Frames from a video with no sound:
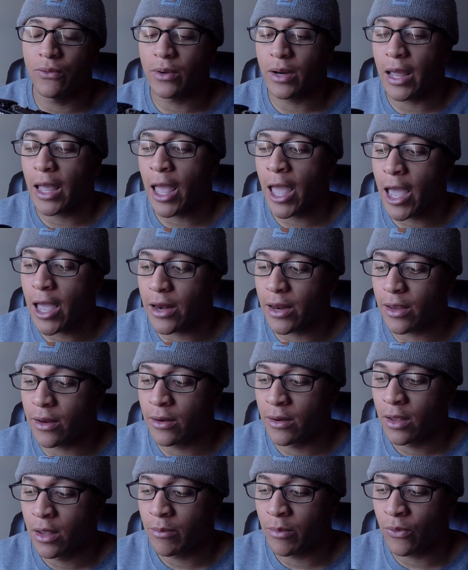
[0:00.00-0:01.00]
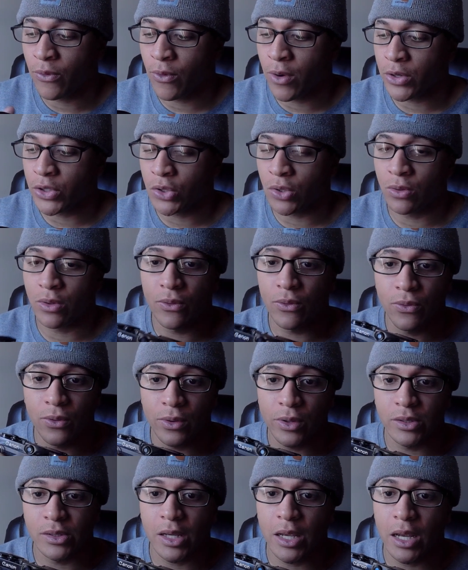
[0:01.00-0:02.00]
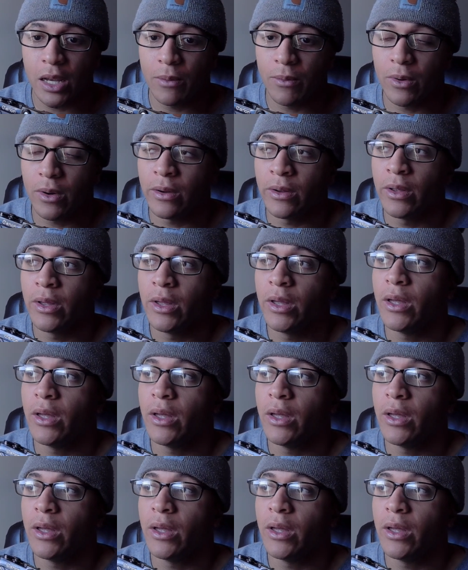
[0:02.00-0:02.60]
when I had it before I sold it for this camera,